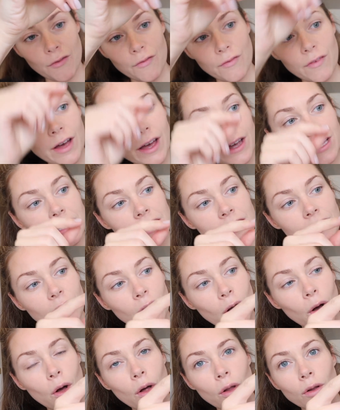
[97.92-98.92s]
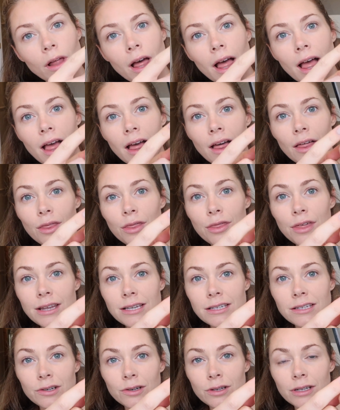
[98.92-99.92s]
first of all,
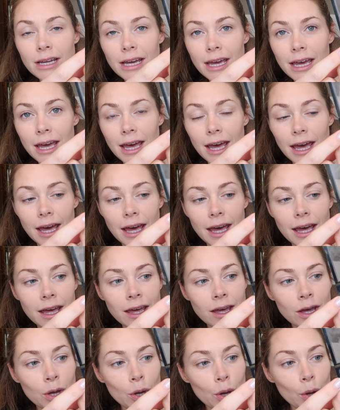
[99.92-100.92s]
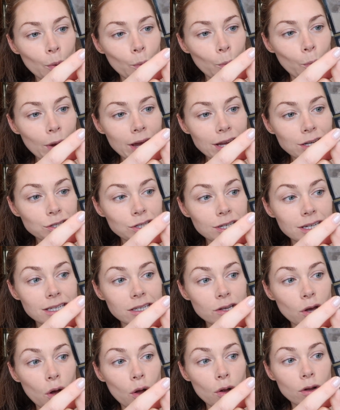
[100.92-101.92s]
this colour here, which
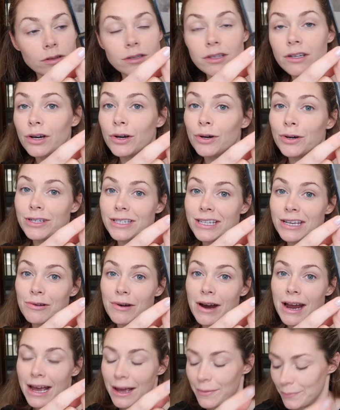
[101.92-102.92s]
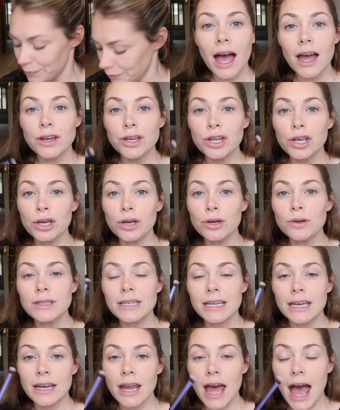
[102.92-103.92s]
is called Cozy Grey, and
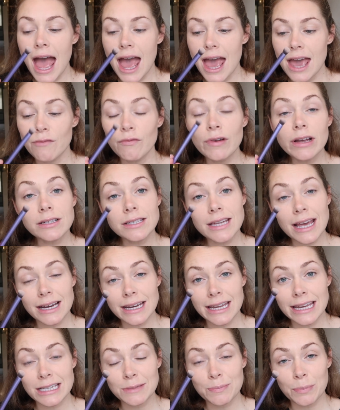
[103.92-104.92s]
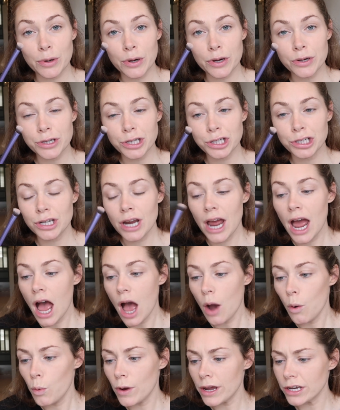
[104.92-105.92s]
using a Real Techniques brush,
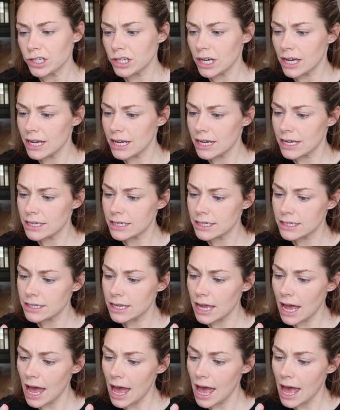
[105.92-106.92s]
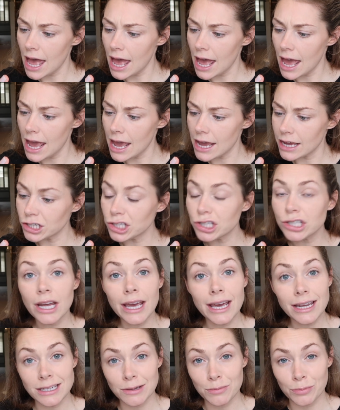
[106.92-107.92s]
which is a
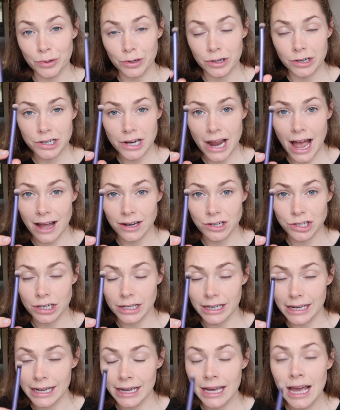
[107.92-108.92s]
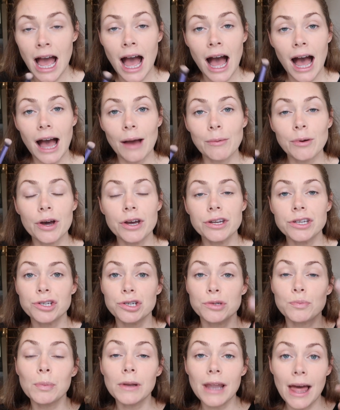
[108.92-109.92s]
shading brush actually. I'm going to
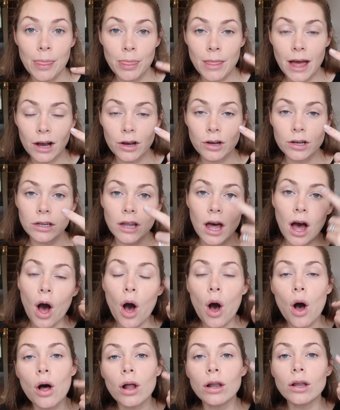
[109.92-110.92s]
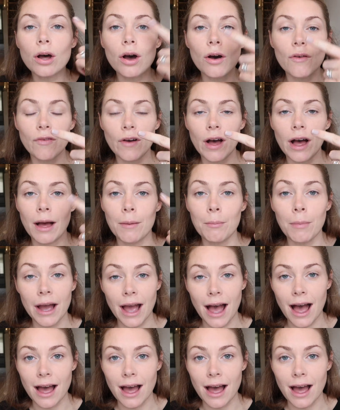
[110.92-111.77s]
just blend that colour all over my